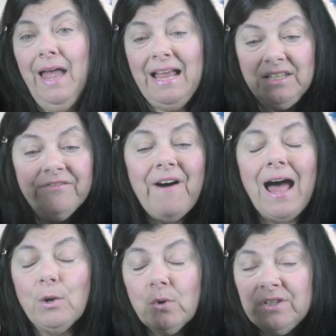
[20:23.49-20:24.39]
as the
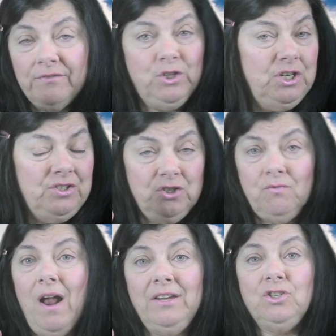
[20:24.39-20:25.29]
followers of Jesus
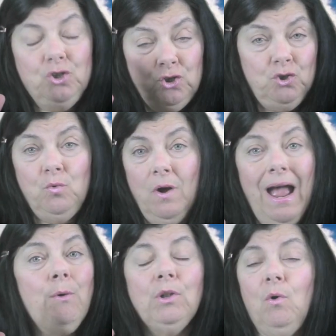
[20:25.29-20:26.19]
Christ, Yeshua,
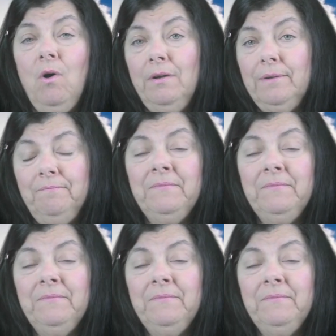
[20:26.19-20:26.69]
our Lord.